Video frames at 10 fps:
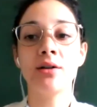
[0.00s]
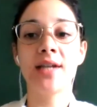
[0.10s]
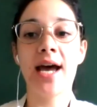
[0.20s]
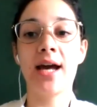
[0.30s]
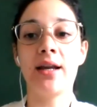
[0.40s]
else
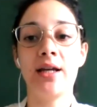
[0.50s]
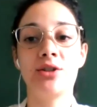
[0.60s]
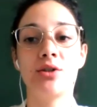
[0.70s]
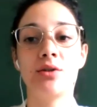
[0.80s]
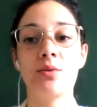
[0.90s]
had
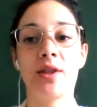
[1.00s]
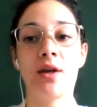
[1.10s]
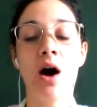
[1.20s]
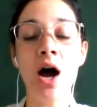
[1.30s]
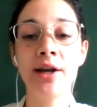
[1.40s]
issues with
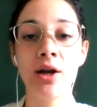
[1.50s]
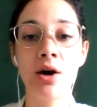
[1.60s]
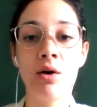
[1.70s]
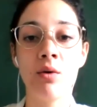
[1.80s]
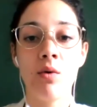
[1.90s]
the
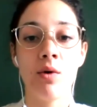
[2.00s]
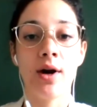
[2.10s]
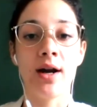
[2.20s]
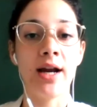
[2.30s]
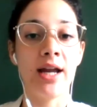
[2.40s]
audio,
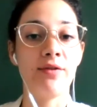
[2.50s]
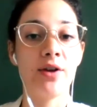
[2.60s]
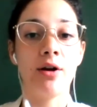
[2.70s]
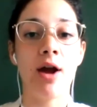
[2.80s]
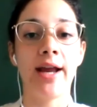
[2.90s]
or if
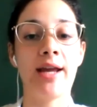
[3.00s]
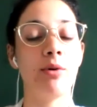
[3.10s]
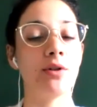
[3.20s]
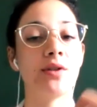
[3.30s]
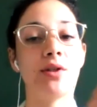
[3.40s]
you're not
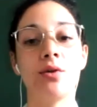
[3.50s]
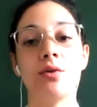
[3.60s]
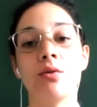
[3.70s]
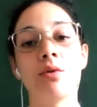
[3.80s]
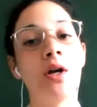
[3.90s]
able
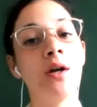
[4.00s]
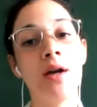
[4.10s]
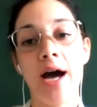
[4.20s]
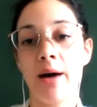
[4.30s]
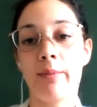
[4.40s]
to,
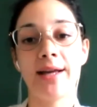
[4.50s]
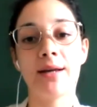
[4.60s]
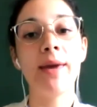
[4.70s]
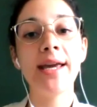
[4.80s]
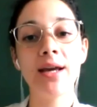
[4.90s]
um, like
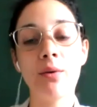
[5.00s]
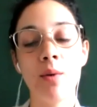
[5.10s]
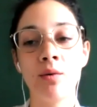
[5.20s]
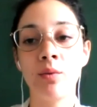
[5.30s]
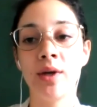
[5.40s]
make it
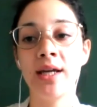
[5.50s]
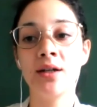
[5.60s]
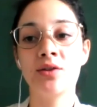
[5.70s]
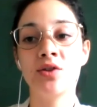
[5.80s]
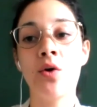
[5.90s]
one week,
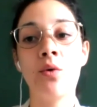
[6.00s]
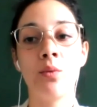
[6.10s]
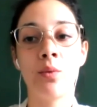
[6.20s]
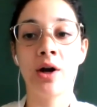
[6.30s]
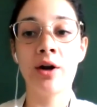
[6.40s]

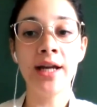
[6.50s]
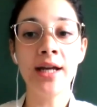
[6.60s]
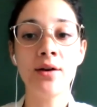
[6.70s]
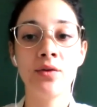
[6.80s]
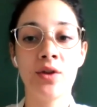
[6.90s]
don't
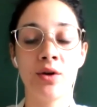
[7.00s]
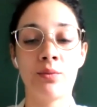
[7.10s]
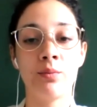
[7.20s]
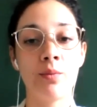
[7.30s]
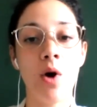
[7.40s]
worry.
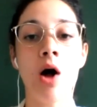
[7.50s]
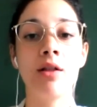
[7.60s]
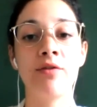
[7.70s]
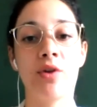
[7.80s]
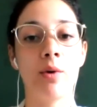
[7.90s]
The
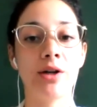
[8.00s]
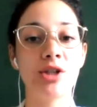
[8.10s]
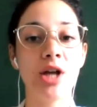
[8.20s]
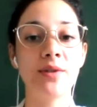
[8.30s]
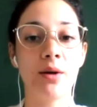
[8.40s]
all of the
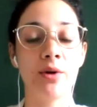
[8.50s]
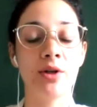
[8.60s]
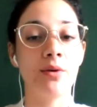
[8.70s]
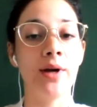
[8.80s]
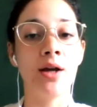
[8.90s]
workshops that we're
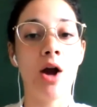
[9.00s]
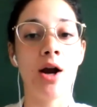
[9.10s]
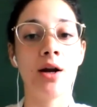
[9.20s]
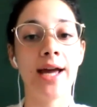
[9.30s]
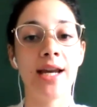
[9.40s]
doing
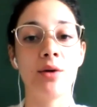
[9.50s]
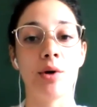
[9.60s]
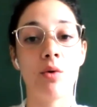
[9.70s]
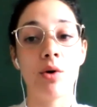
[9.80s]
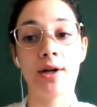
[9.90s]
are getting
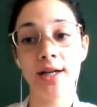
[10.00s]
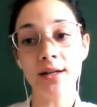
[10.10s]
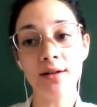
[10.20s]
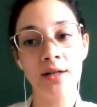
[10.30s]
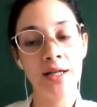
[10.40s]
recorded.